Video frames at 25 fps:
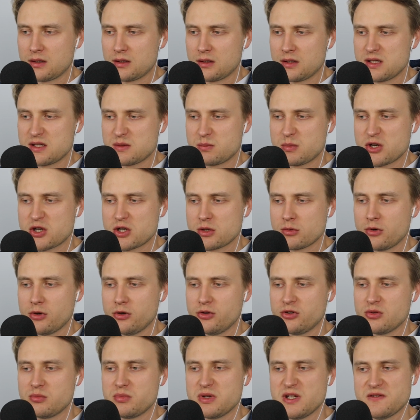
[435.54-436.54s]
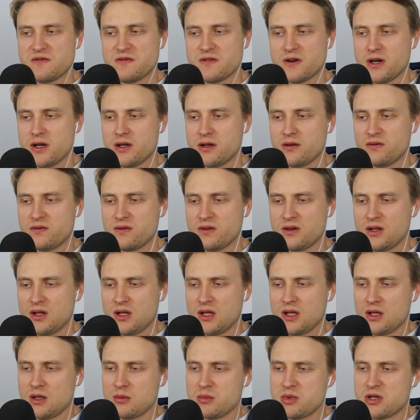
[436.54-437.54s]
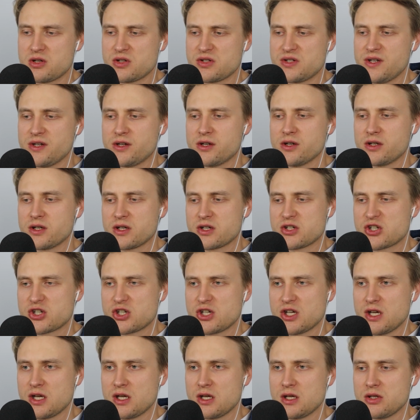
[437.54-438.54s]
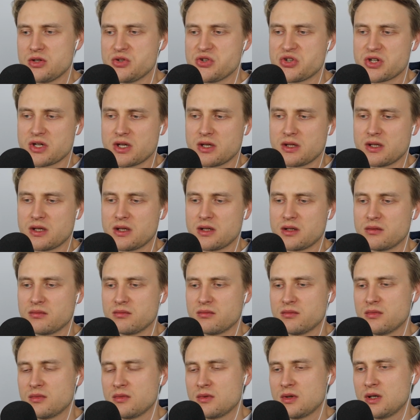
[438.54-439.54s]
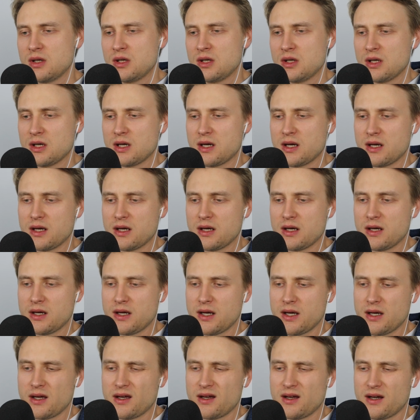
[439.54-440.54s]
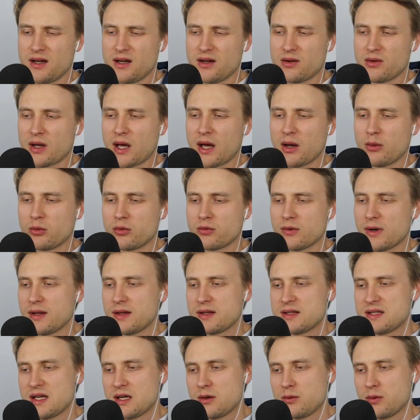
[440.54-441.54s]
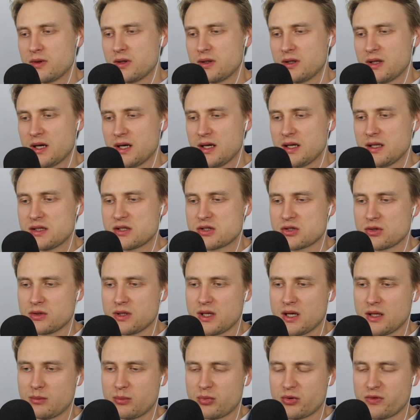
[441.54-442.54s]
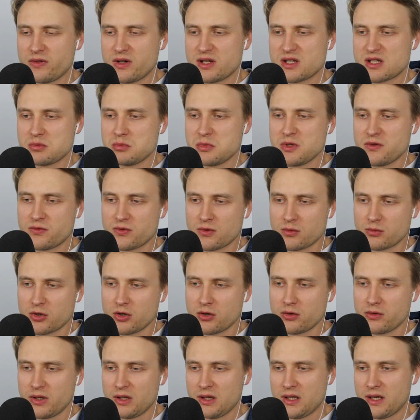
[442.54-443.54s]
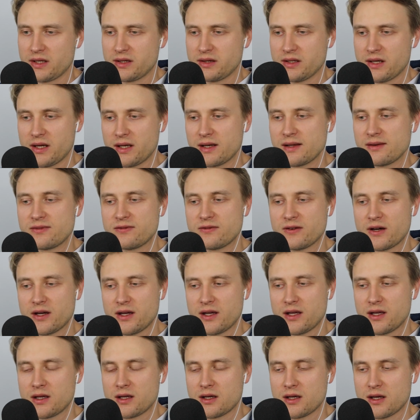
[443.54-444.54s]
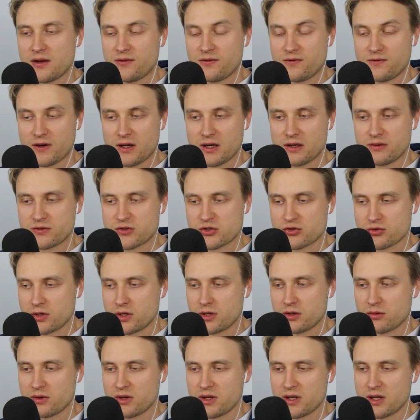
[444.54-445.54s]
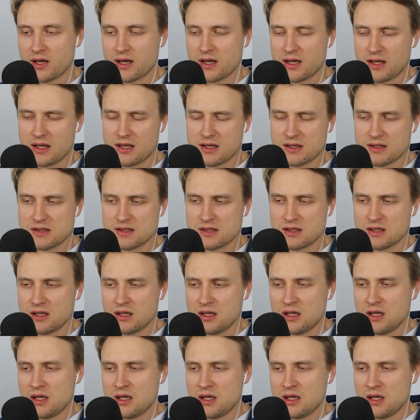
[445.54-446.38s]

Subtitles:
his bishop going to b5, because he could exchange, and then I would rather take with the knight, so that prevents me from going like knight f5 straight away, I guess.